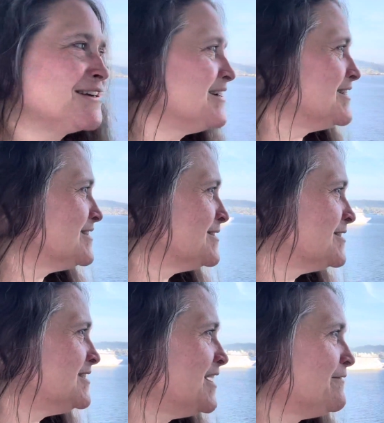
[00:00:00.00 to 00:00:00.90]
It's
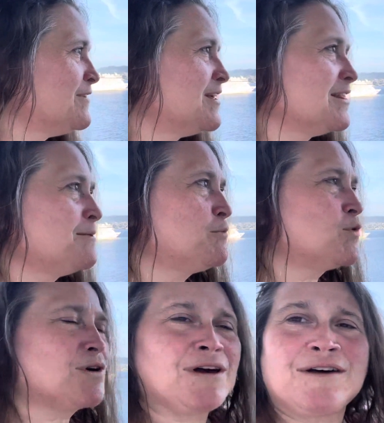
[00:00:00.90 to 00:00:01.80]
definitely
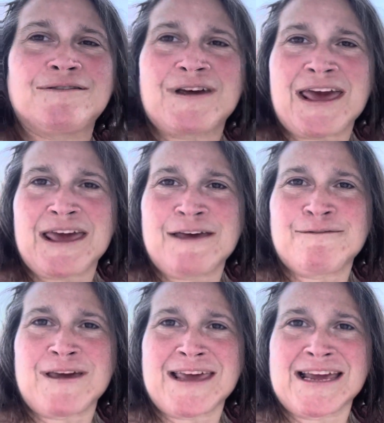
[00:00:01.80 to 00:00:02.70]
more of a
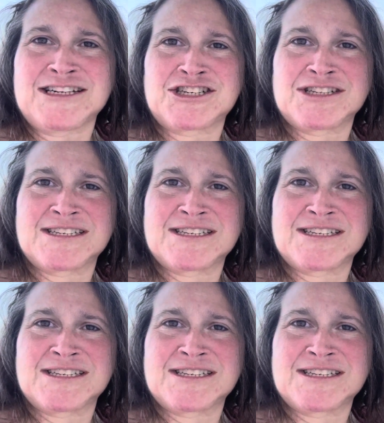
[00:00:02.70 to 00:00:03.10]
vacation